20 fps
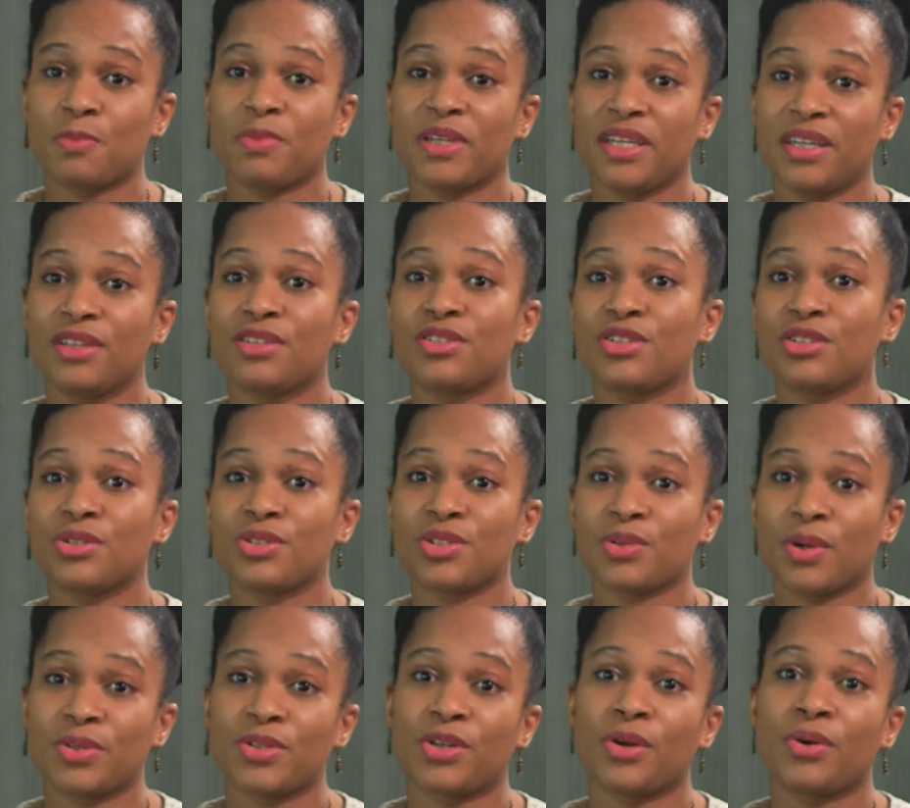speaking to, so
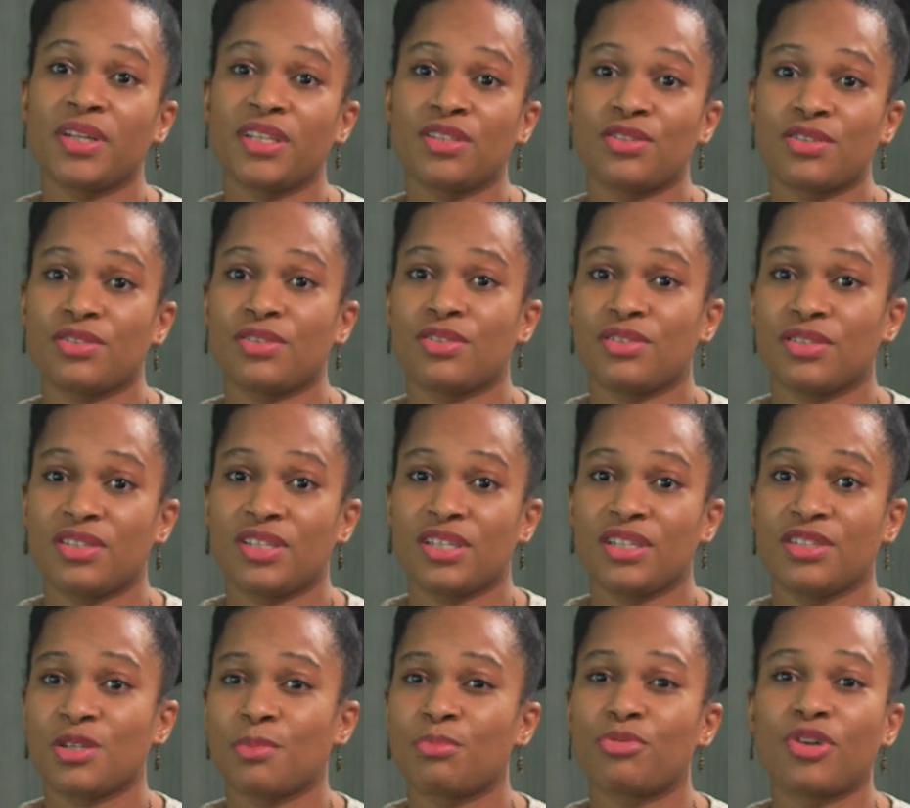I was going
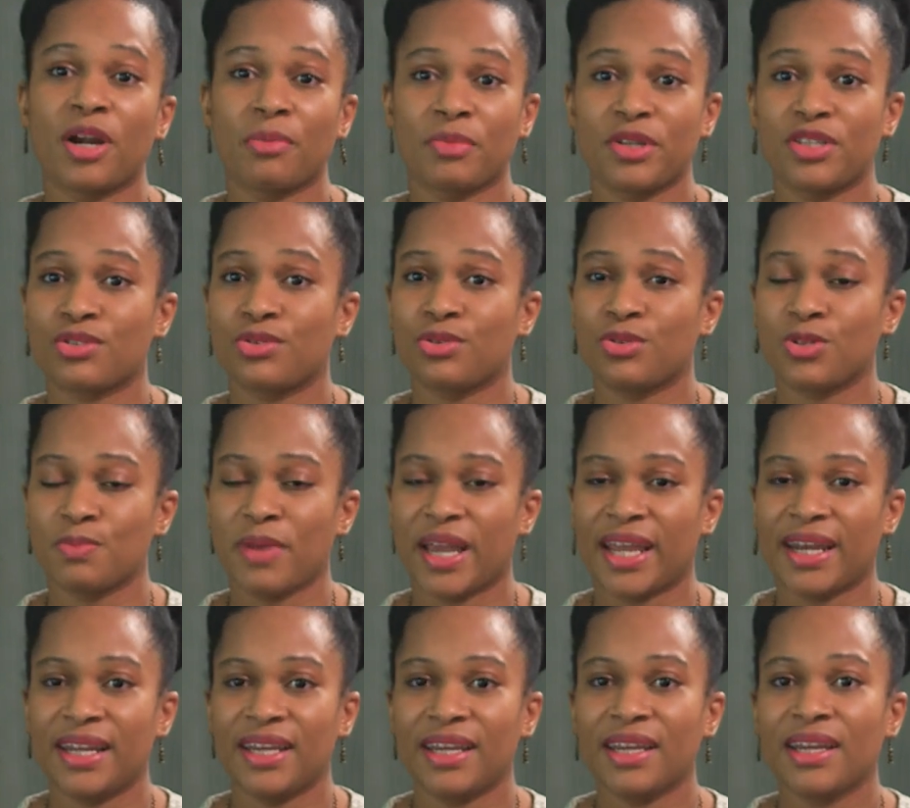into primary schools
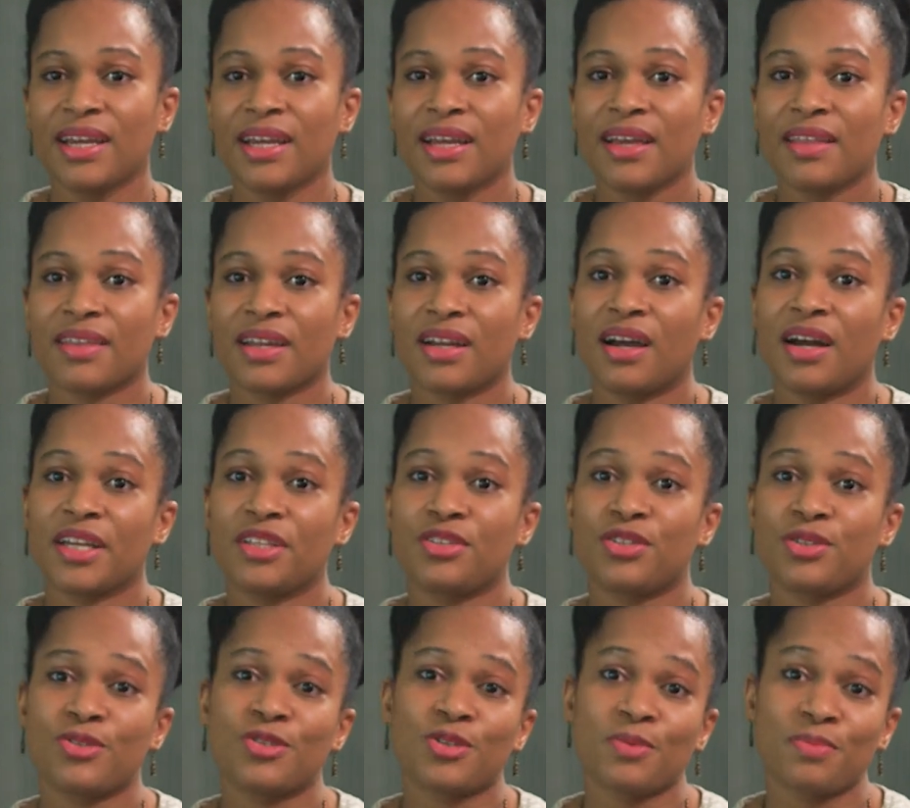mainly, that I'd
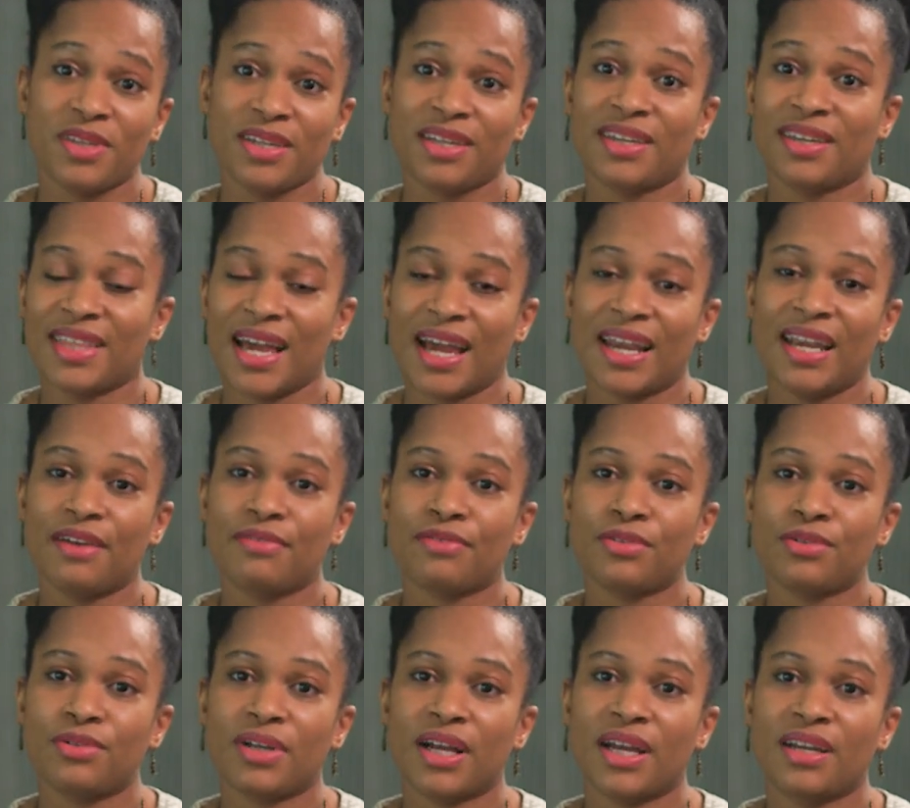do something at that
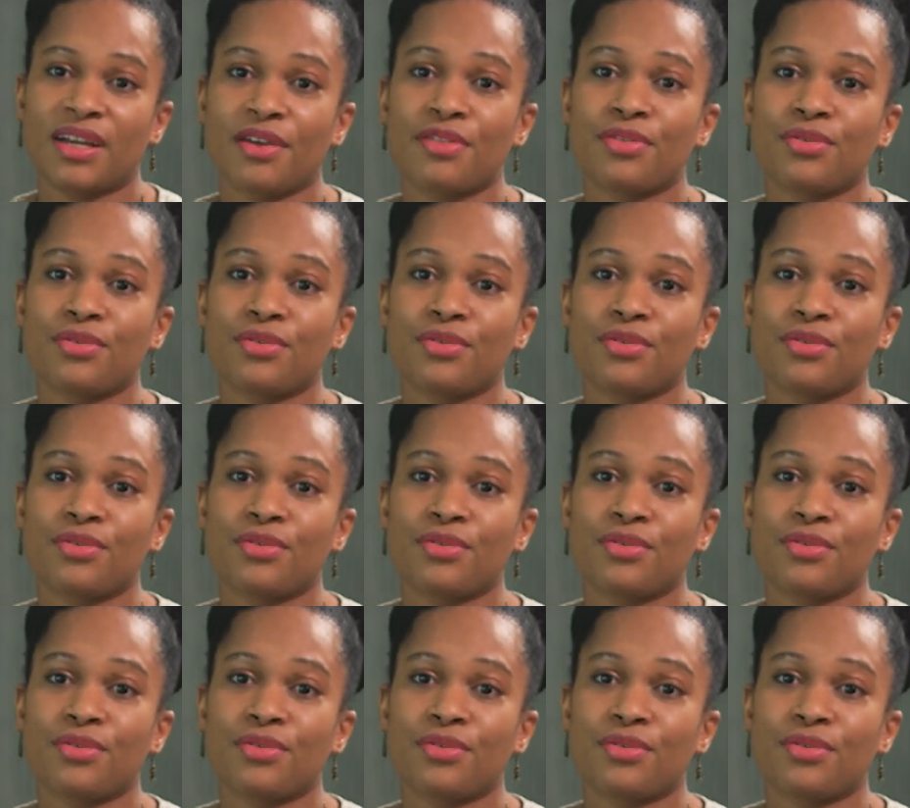level. And I